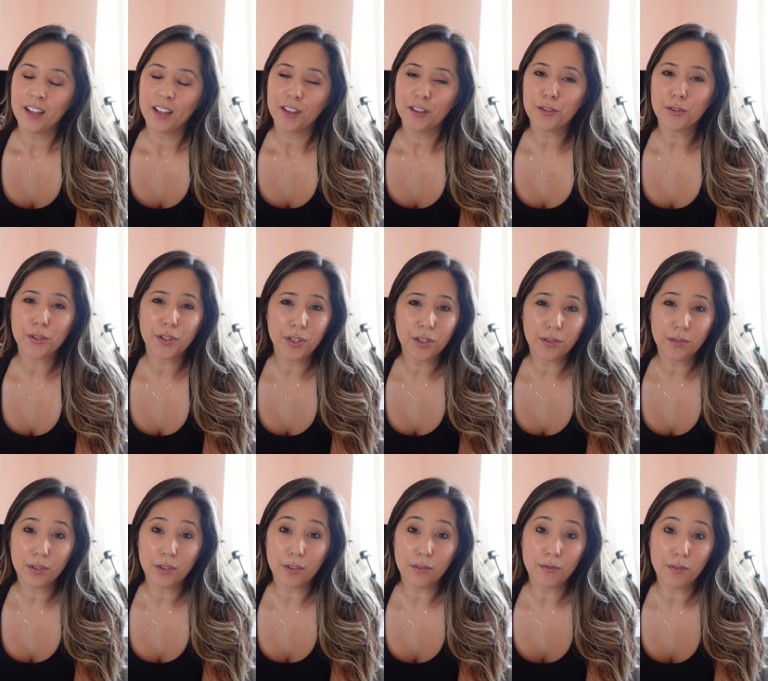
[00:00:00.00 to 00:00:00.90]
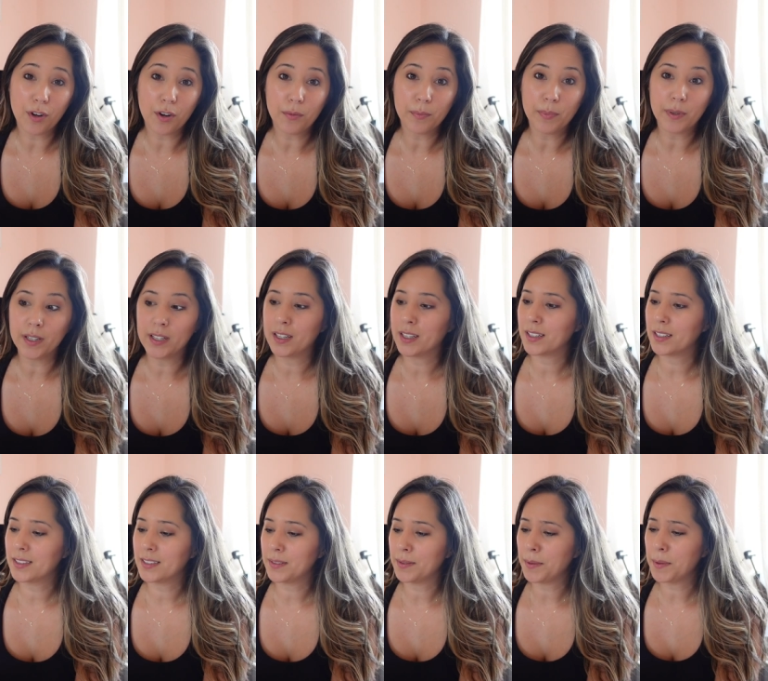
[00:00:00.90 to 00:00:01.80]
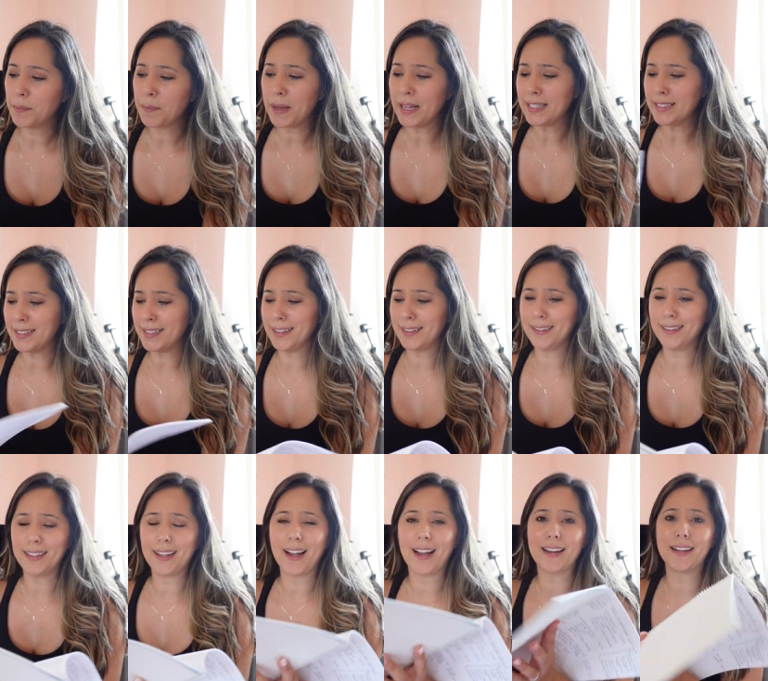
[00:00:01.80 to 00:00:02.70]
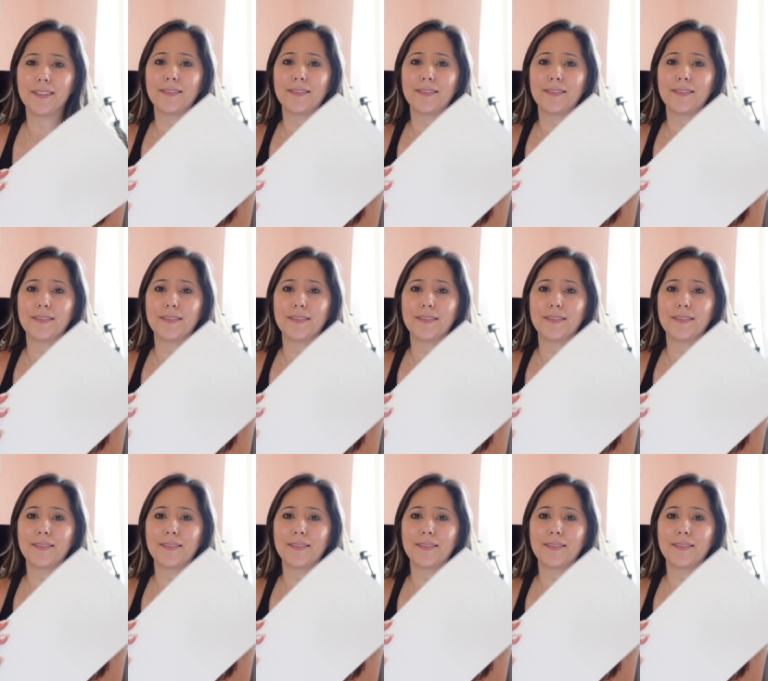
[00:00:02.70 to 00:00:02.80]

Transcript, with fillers: little cute little notebooks, like basically kind